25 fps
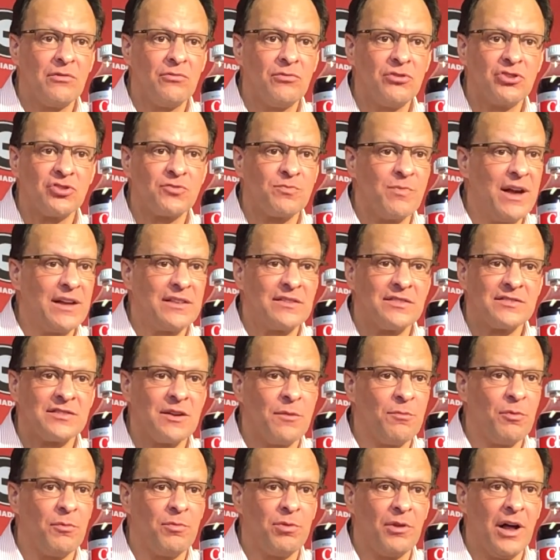We just make the
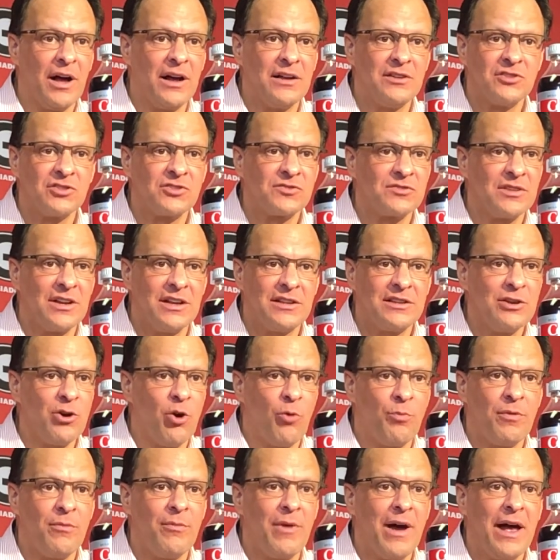simple play, just hit the
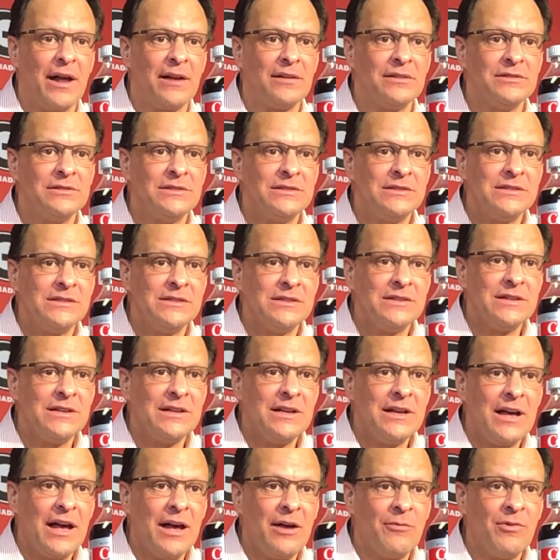open man.
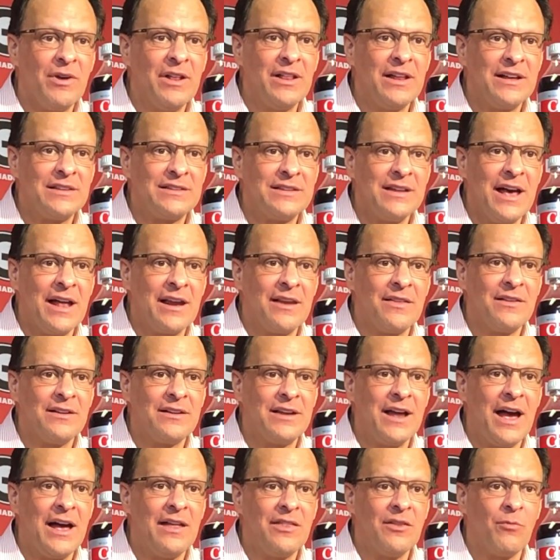And really, at the end of the
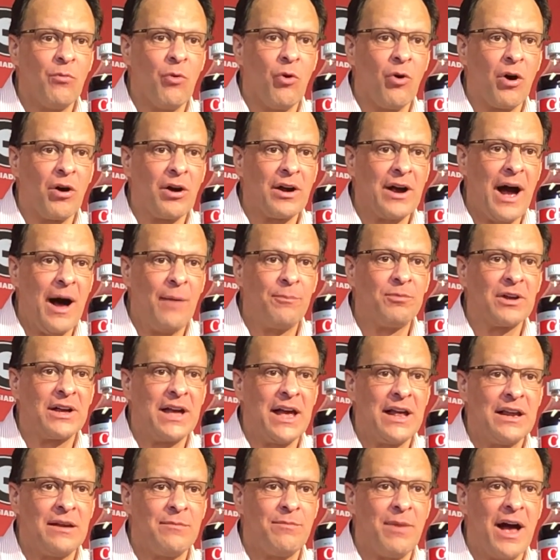day, the more
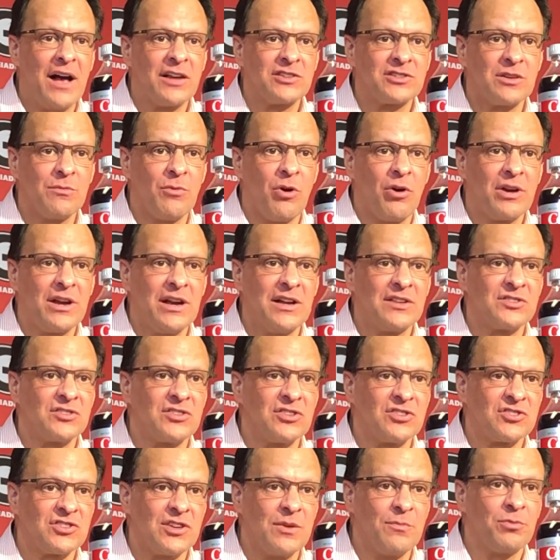complicated basketball gets,
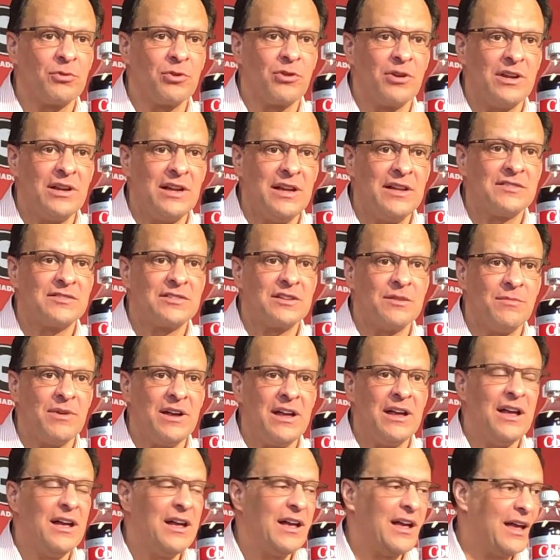the simpler it needs to
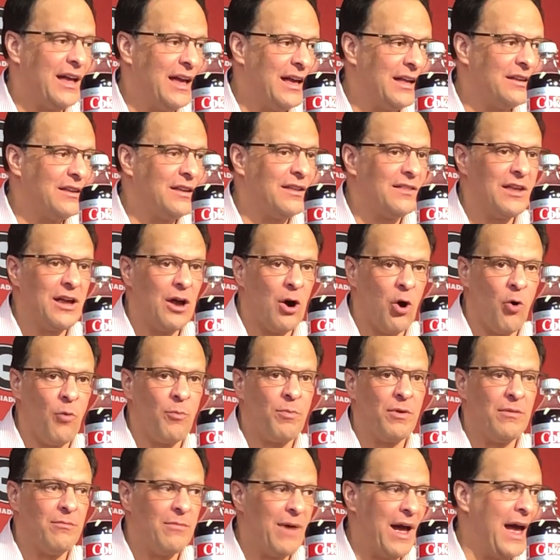be. Hit the
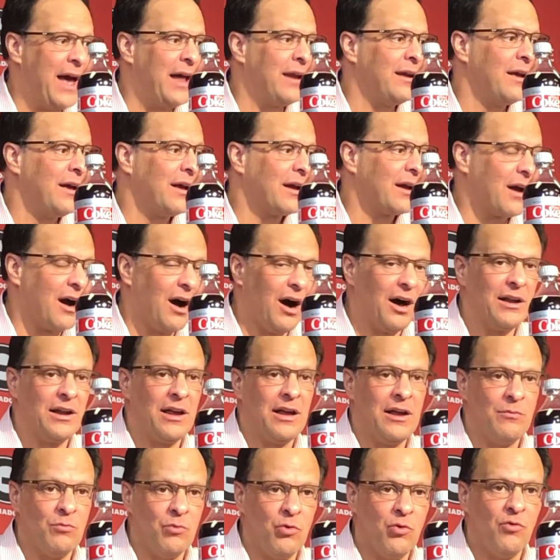open man,
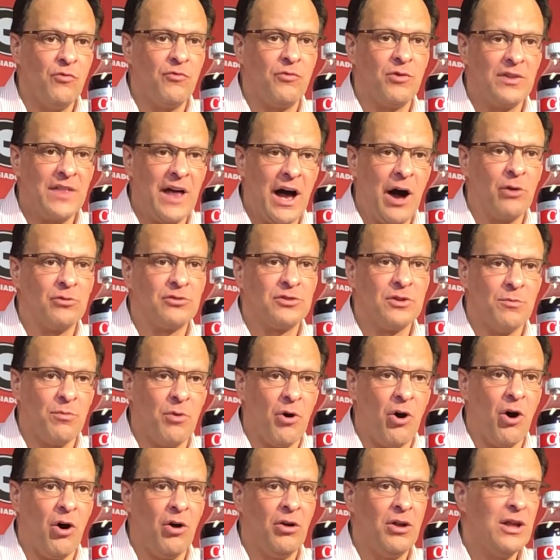cut and move without the
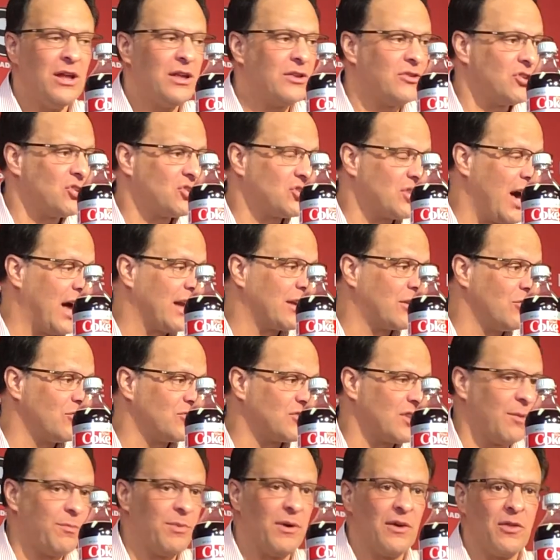ball. The shot
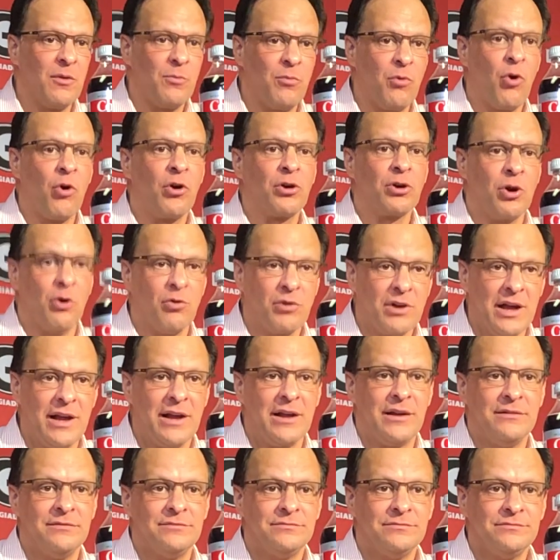goes up on the board, go get
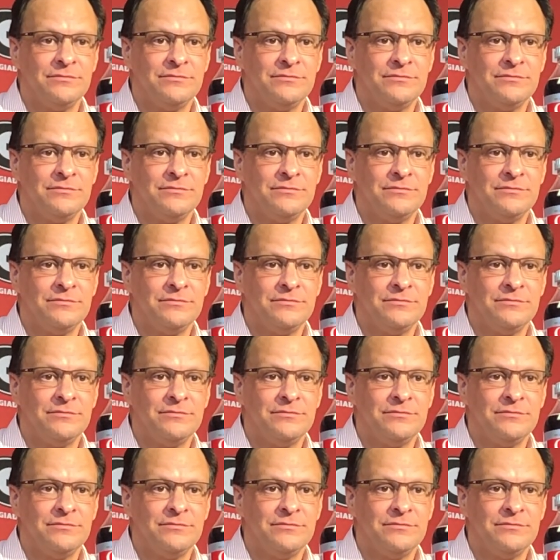it.